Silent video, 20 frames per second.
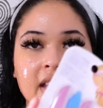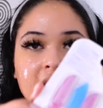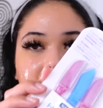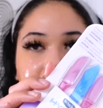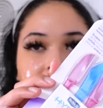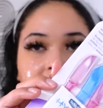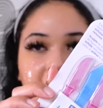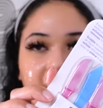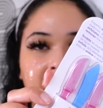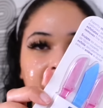
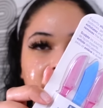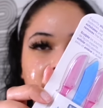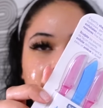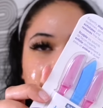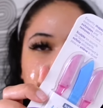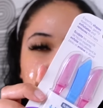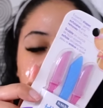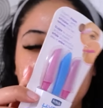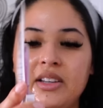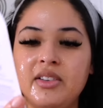the Hydro
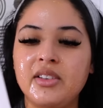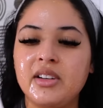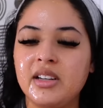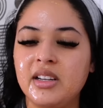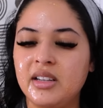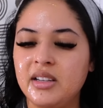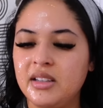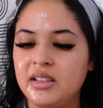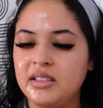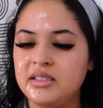Silk.
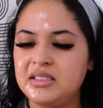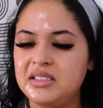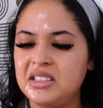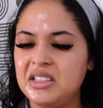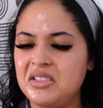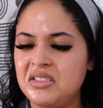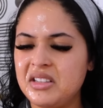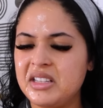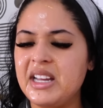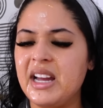
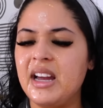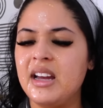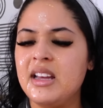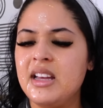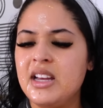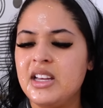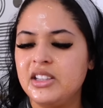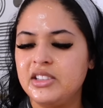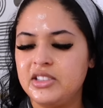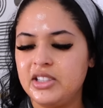Silk, yeah,
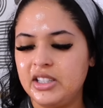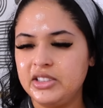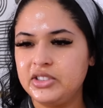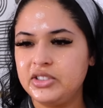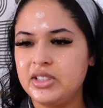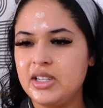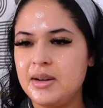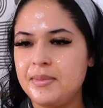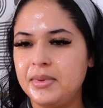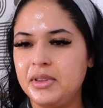
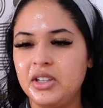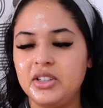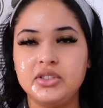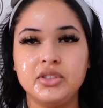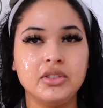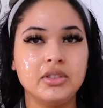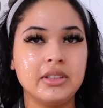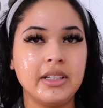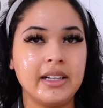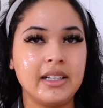touch up. There's
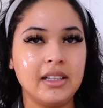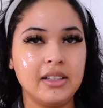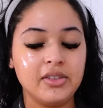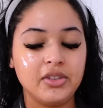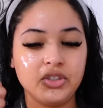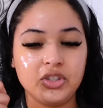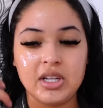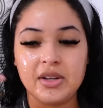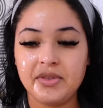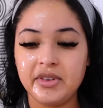just like little
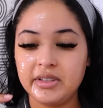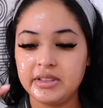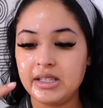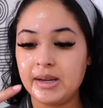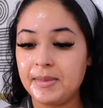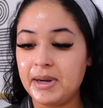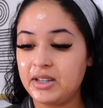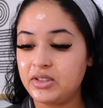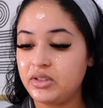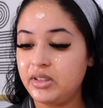shavers.
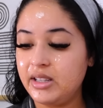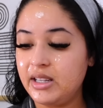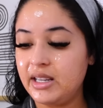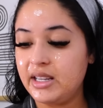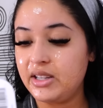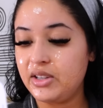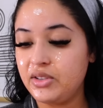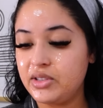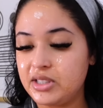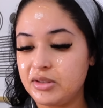I'm actually
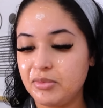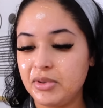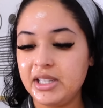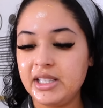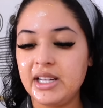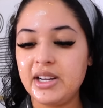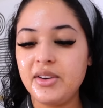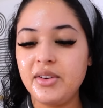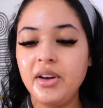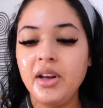gonna use them right
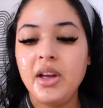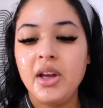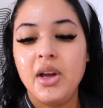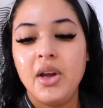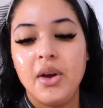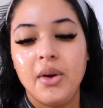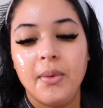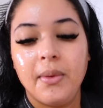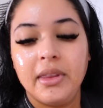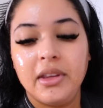now
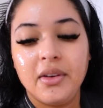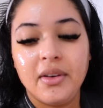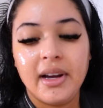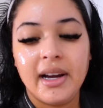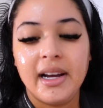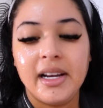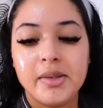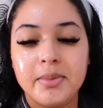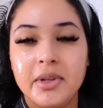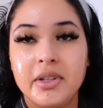with you
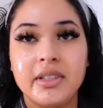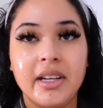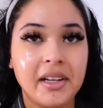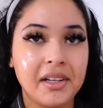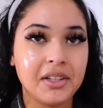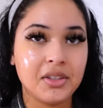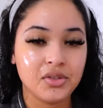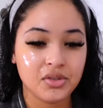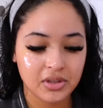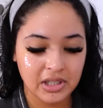guys because I
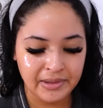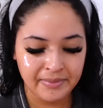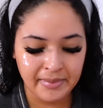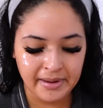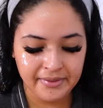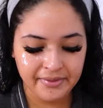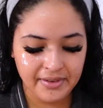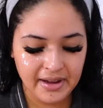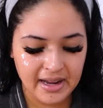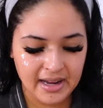need to shave
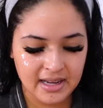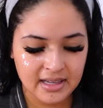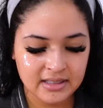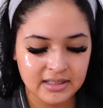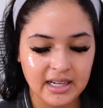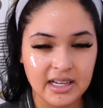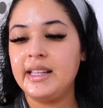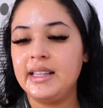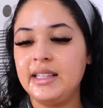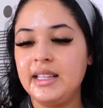my face.
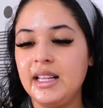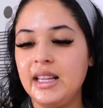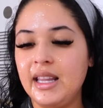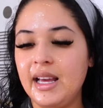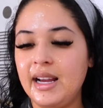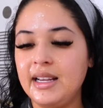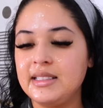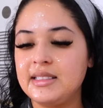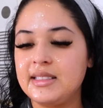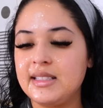And the
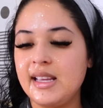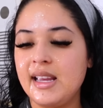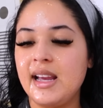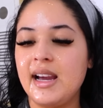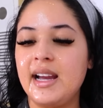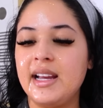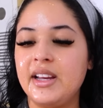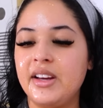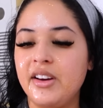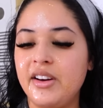last thing
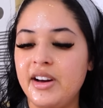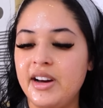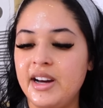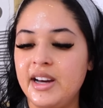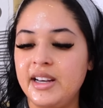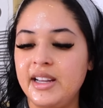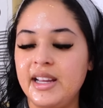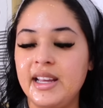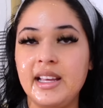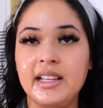I
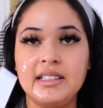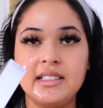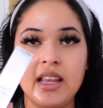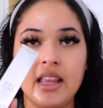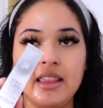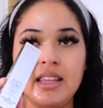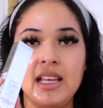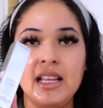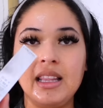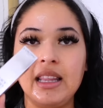got is
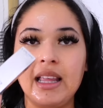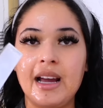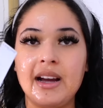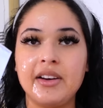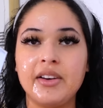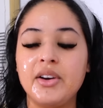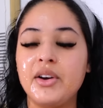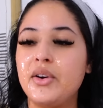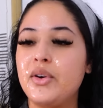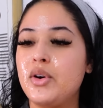the
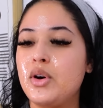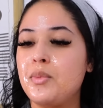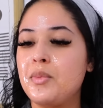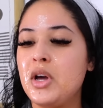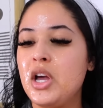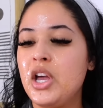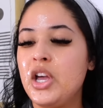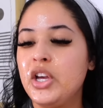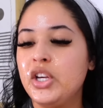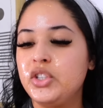Lancome
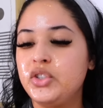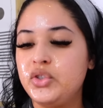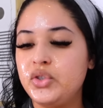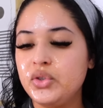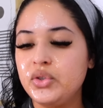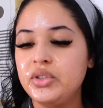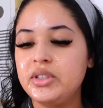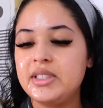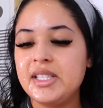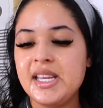
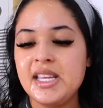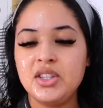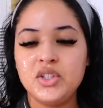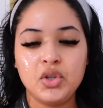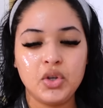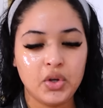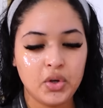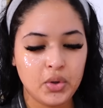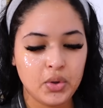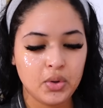Juicy
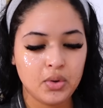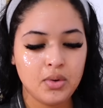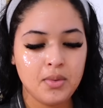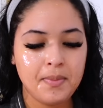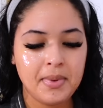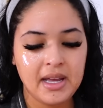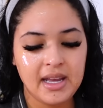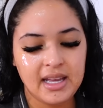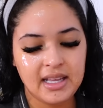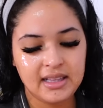
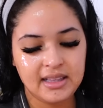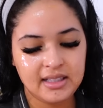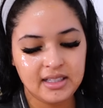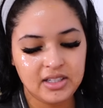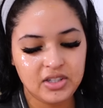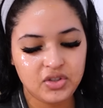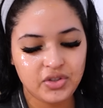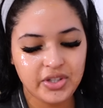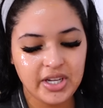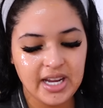Tube in the
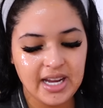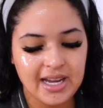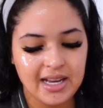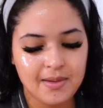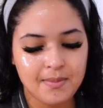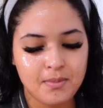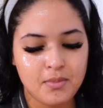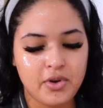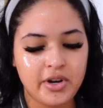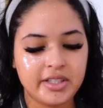
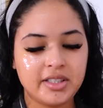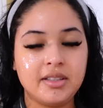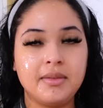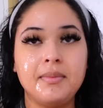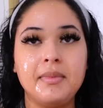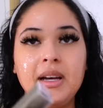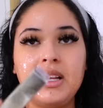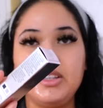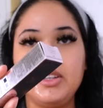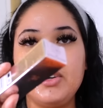shade
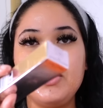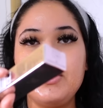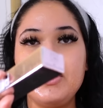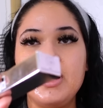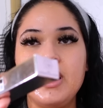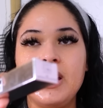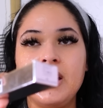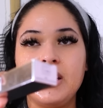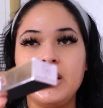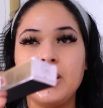Marshmallow
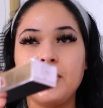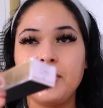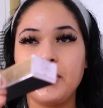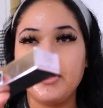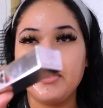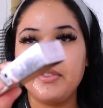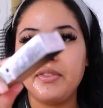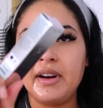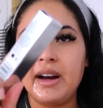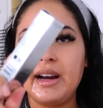number
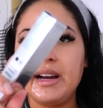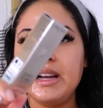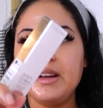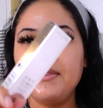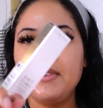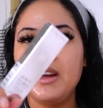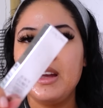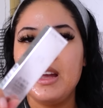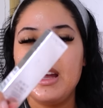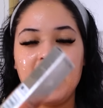
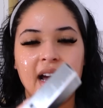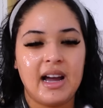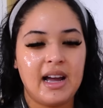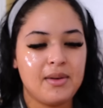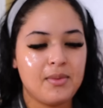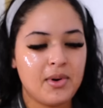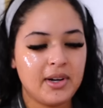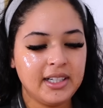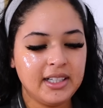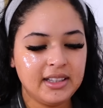five.
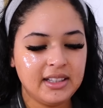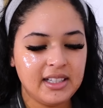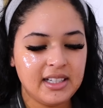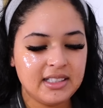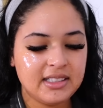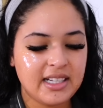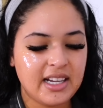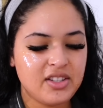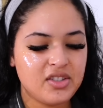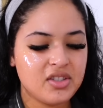I wanted
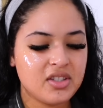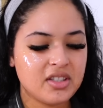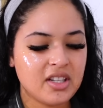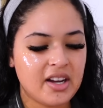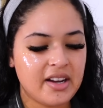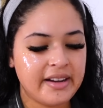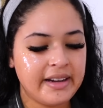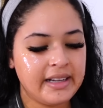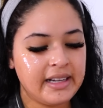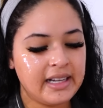this. I just
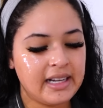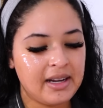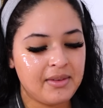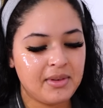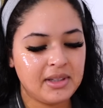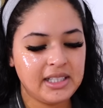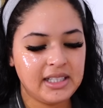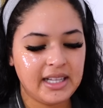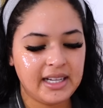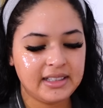saw it and I
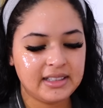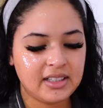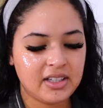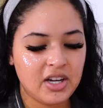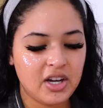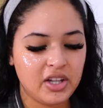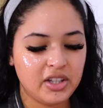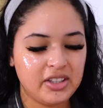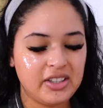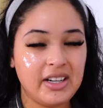really like the
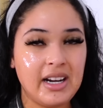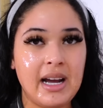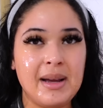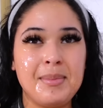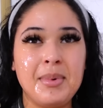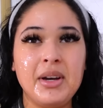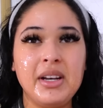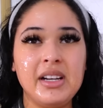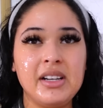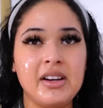color. I
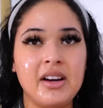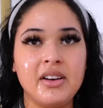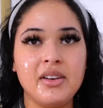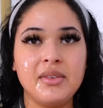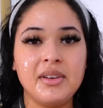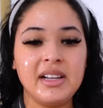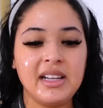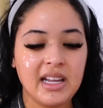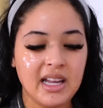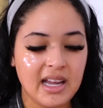put it on
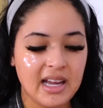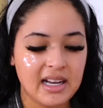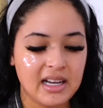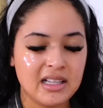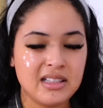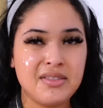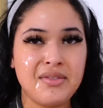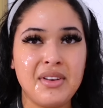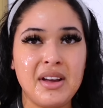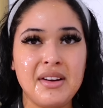already and
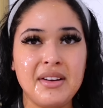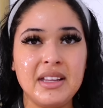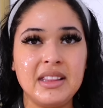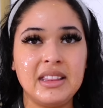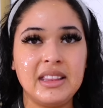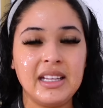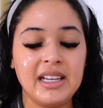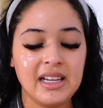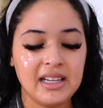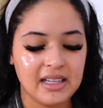it's very
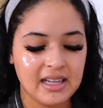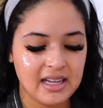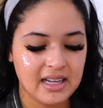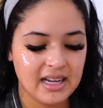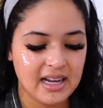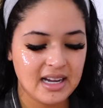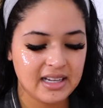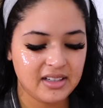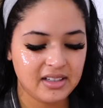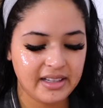thick and
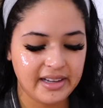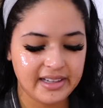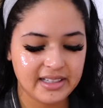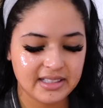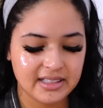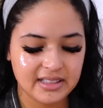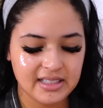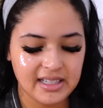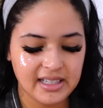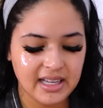kind of like
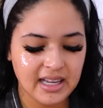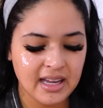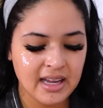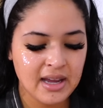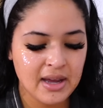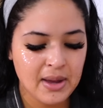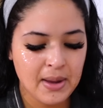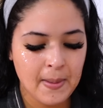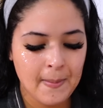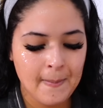sticky.